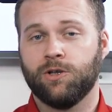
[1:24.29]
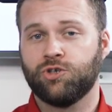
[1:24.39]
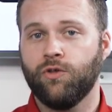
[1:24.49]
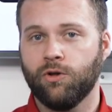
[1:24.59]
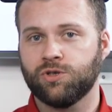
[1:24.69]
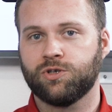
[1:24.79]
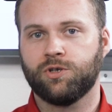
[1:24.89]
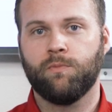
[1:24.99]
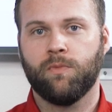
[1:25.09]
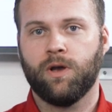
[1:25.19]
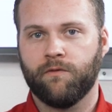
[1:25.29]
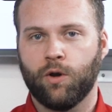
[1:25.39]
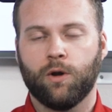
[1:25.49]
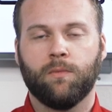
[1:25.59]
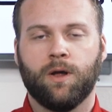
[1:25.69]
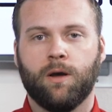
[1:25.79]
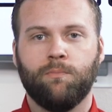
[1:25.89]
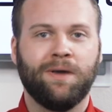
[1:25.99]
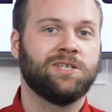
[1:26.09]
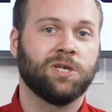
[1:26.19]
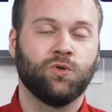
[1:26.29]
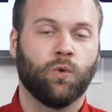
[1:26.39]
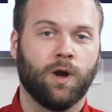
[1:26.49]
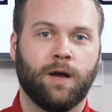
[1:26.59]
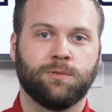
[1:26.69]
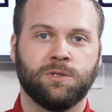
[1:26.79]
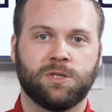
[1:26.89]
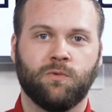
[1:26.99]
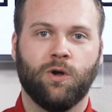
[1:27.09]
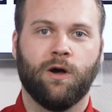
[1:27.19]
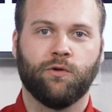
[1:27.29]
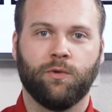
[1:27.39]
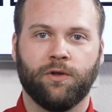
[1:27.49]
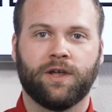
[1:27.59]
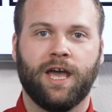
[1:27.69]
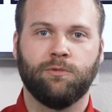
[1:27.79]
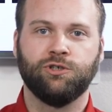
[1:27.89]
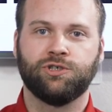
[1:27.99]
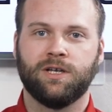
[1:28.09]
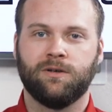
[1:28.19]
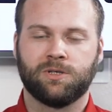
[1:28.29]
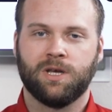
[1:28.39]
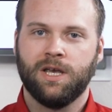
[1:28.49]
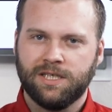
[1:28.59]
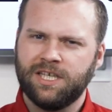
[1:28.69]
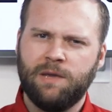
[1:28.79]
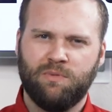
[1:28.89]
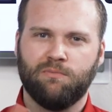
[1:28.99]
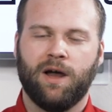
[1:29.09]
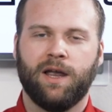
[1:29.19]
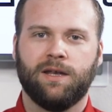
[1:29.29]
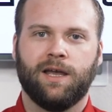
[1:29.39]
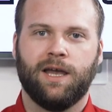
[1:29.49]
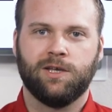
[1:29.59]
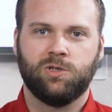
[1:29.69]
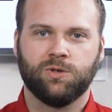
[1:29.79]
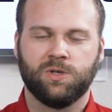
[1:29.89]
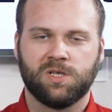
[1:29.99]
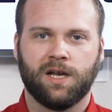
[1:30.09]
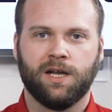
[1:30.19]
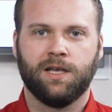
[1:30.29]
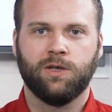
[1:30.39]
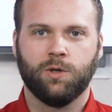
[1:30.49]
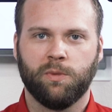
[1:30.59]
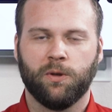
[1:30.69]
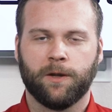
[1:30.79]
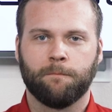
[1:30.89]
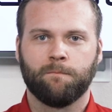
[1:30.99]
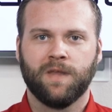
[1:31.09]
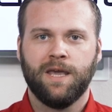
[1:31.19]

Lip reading: So those are some of our basic door options that we offer with our cabin shells to keep in mind as you're designing your building.